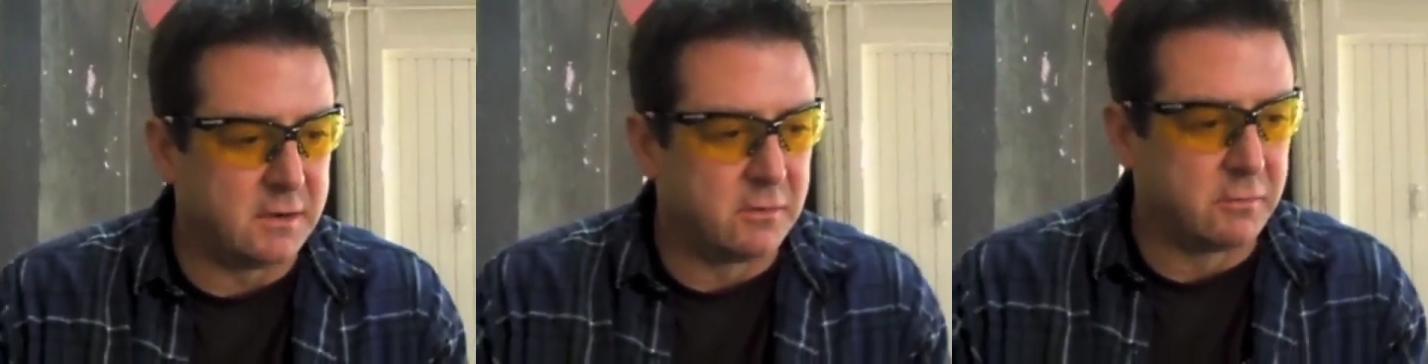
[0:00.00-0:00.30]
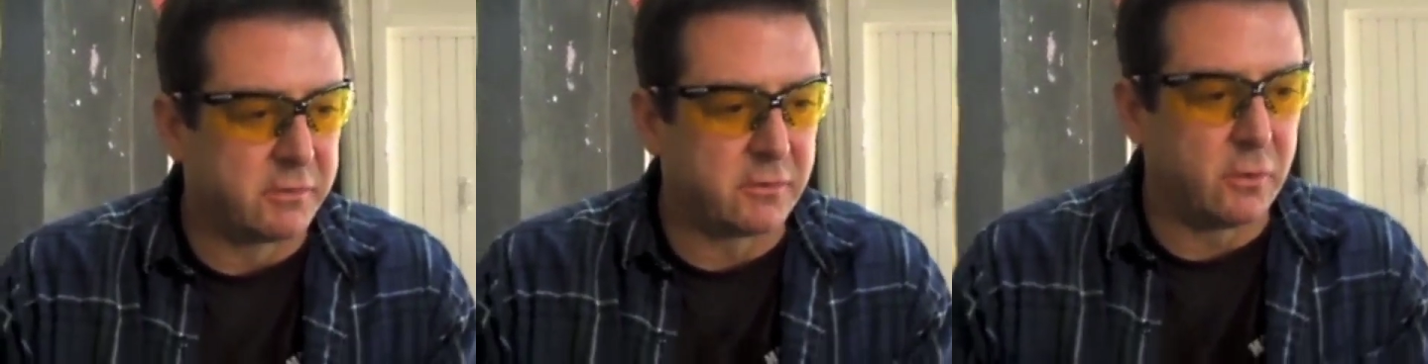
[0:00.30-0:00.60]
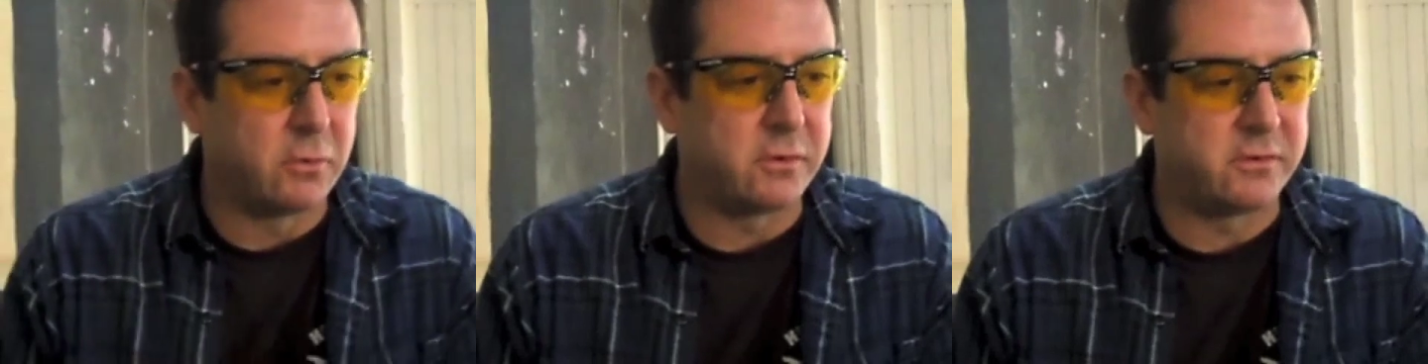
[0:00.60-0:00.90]

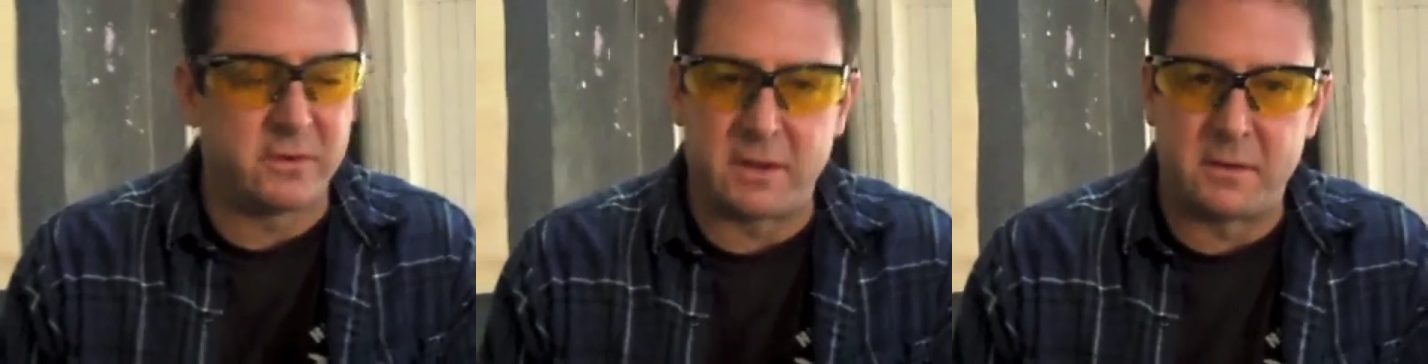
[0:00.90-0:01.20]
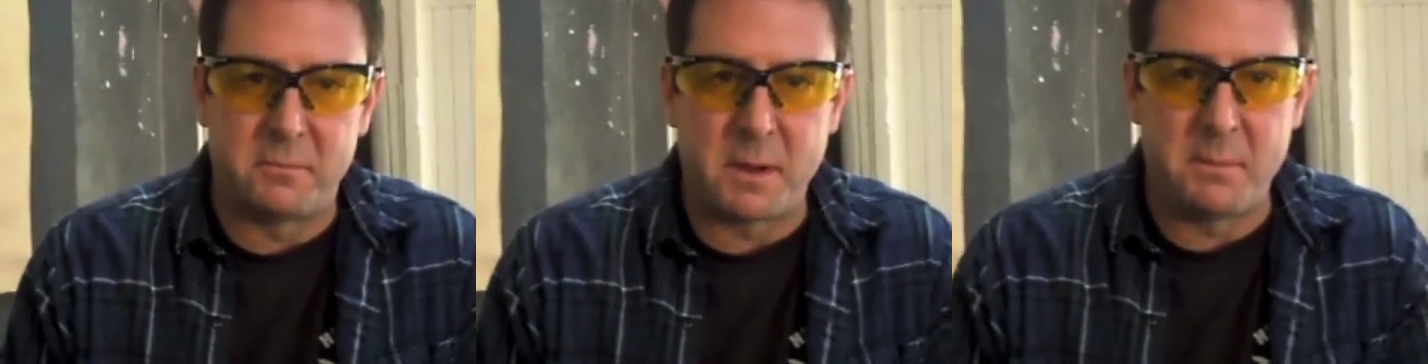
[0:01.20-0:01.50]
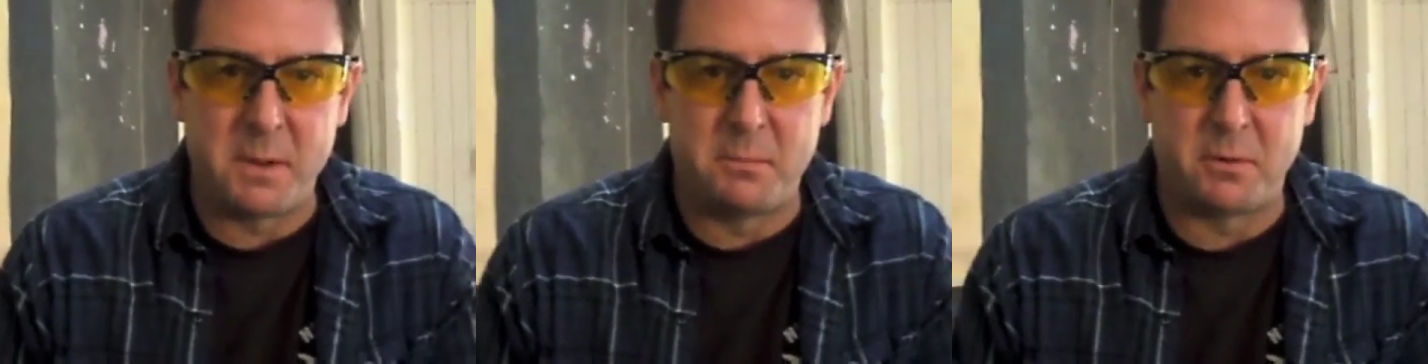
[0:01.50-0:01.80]
results that many
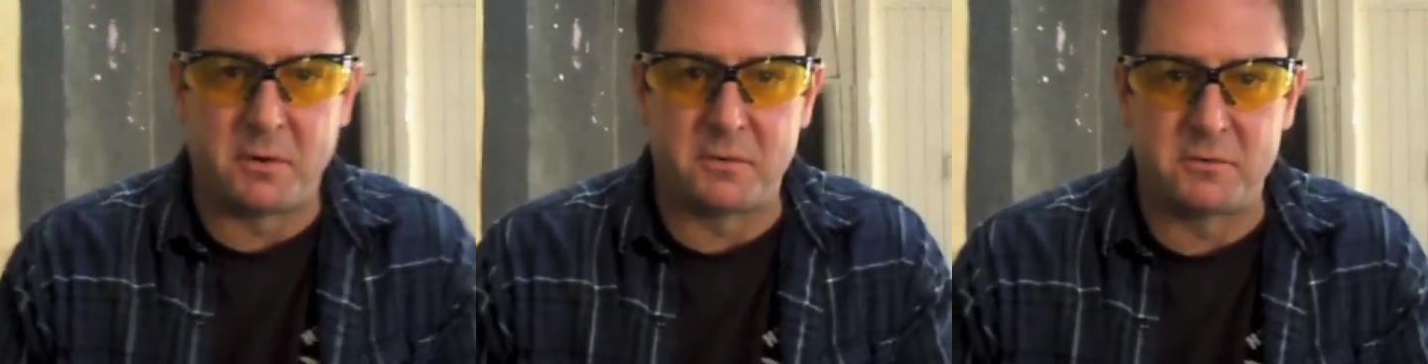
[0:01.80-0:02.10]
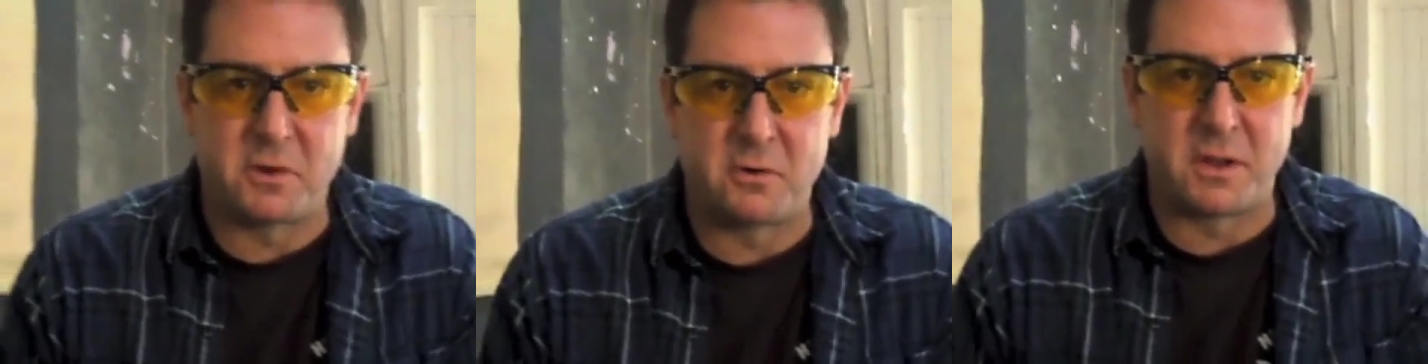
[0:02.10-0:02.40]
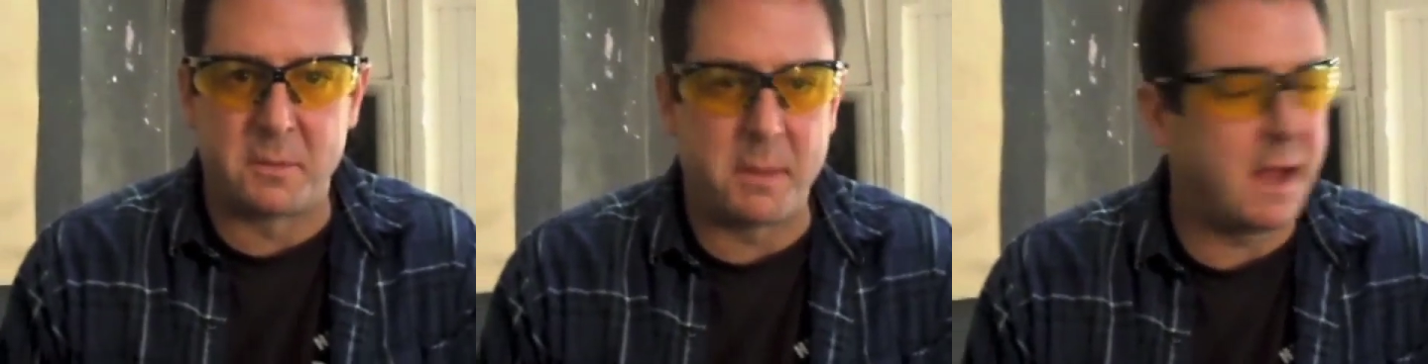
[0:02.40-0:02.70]
people have shown
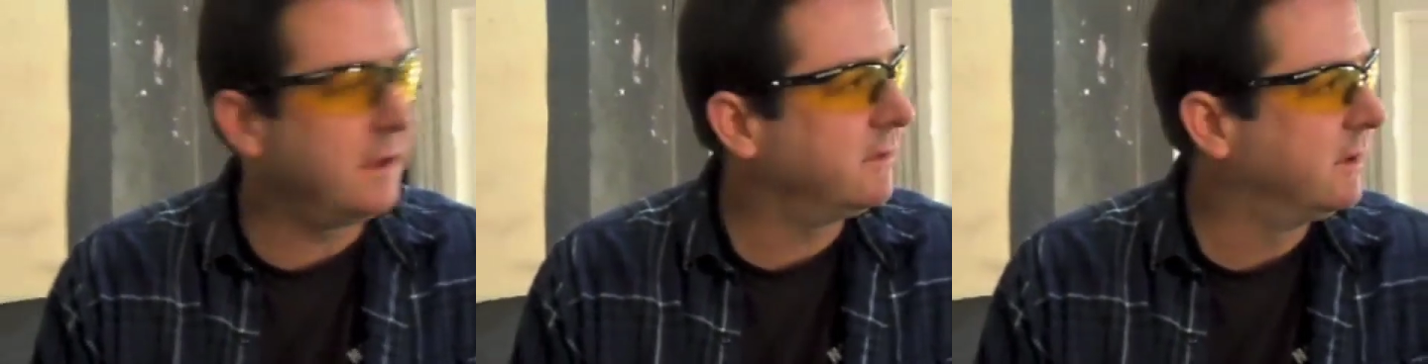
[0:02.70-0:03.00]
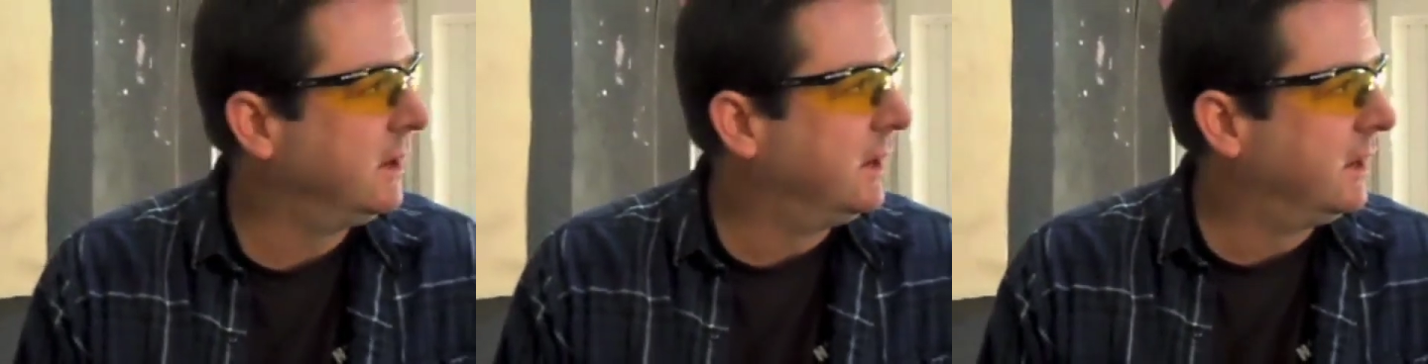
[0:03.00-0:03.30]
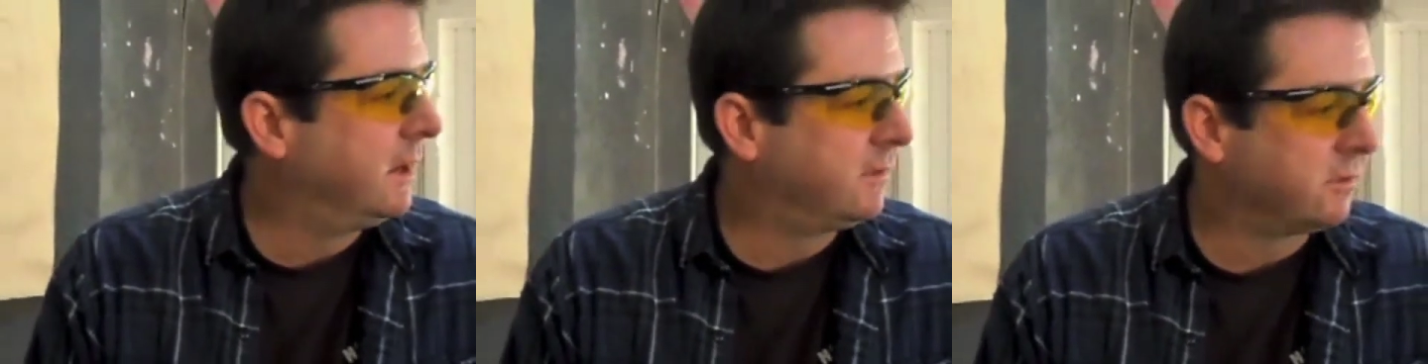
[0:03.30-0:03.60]
in the past
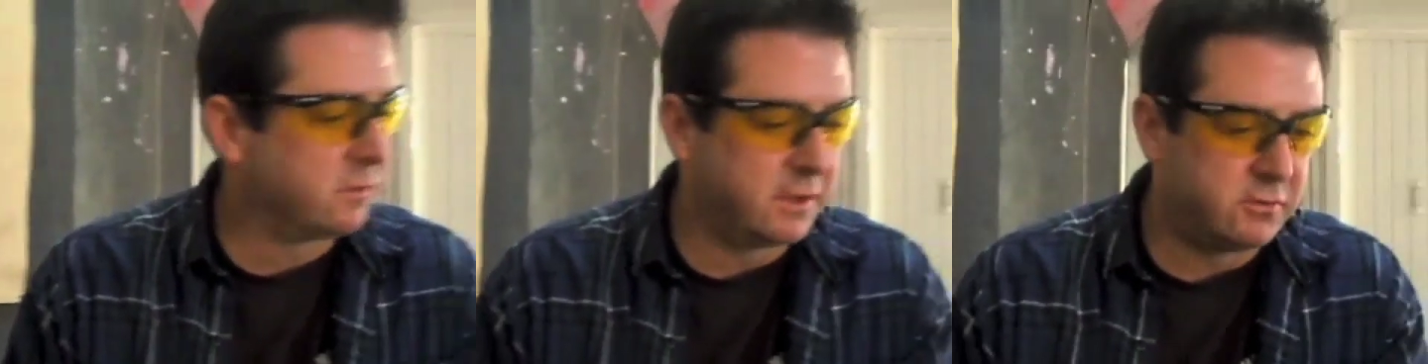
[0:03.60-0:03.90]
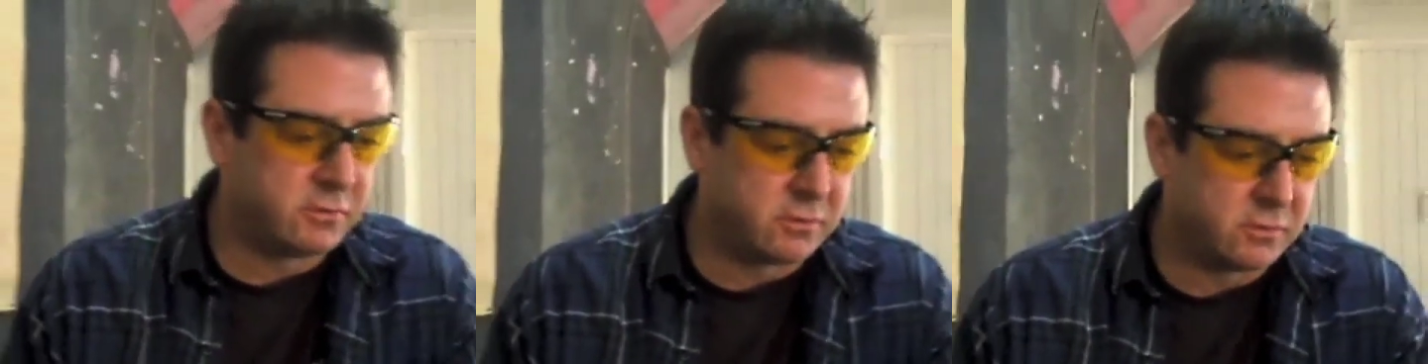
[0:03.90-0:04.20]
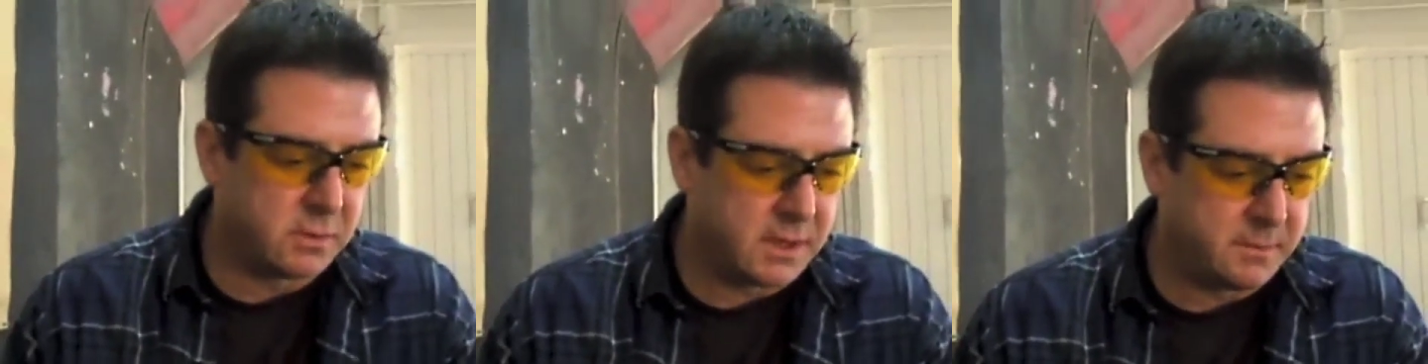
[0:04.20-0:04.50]
is certainly true.